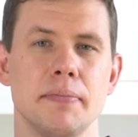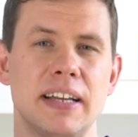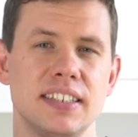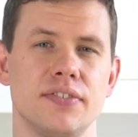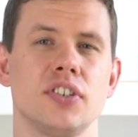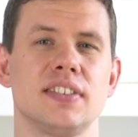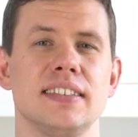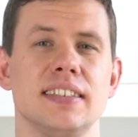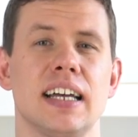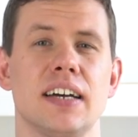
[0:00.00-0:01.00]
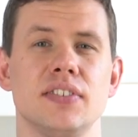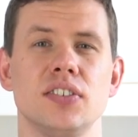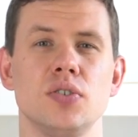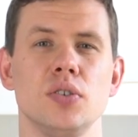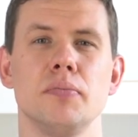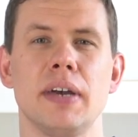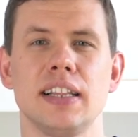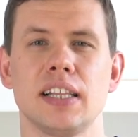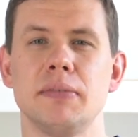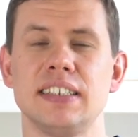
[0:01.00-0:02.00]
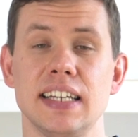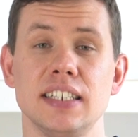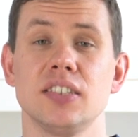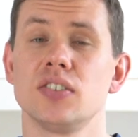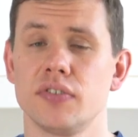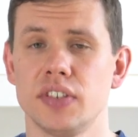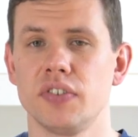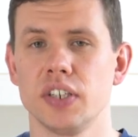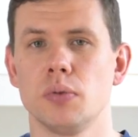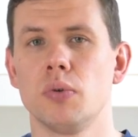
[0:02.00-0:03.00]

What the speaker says: the Metaverse doesn't have the two main limitations of the real